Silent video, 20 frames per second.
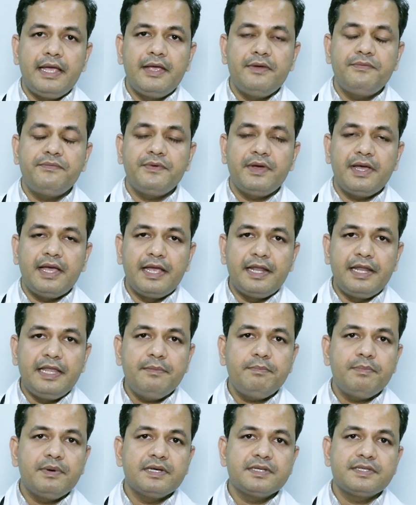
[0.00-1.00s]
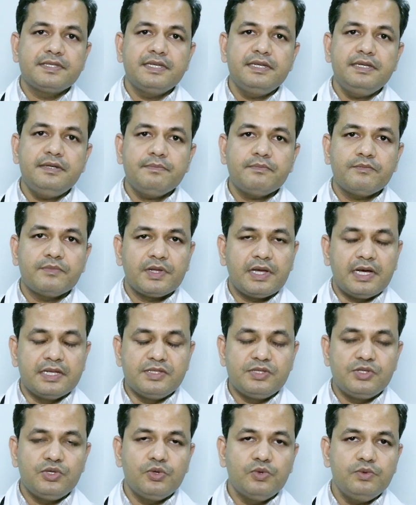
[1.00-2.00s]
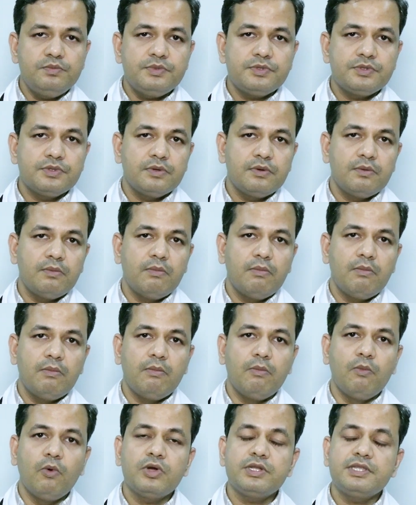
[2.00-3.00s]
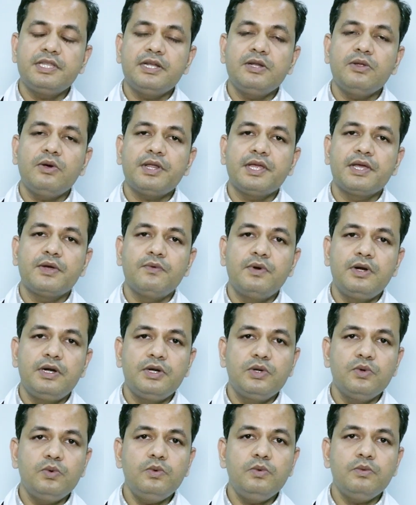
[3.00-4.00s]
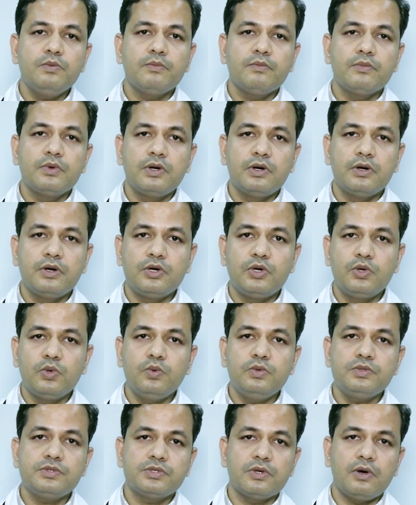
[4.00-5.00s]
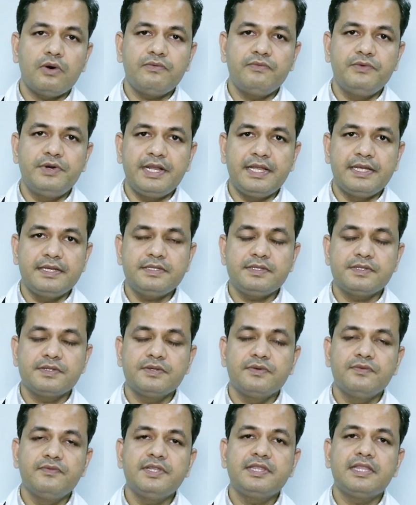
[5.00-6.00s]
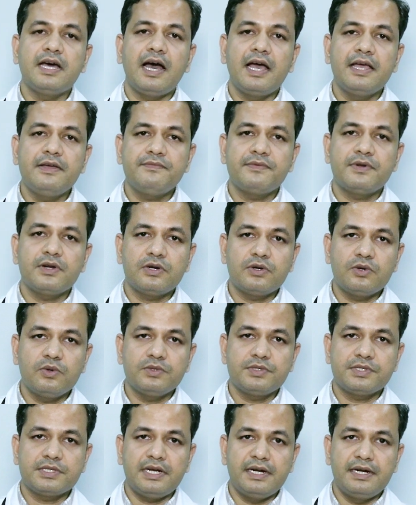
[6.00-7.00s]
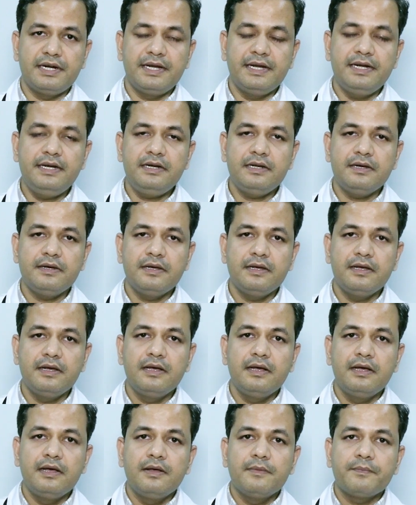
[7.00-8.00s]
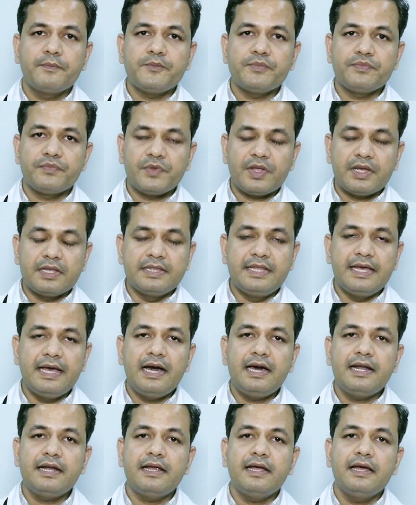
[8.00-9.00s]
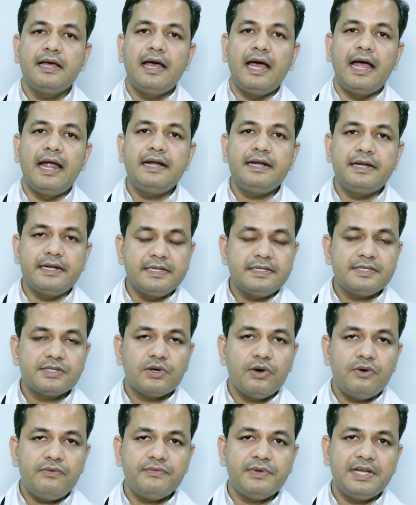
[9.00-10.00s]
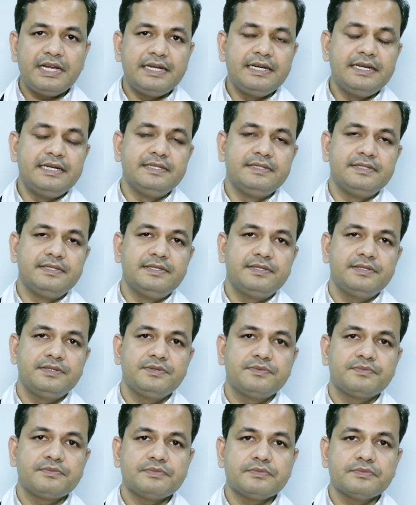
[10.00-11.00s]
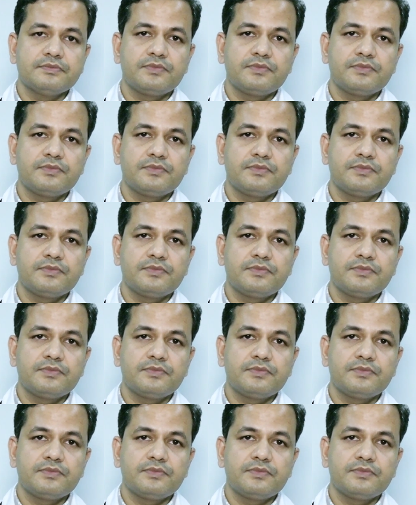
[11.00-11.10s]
if any person consumes more than or equal to two soft drinks with high fructose content, they are at risk of kidney disease.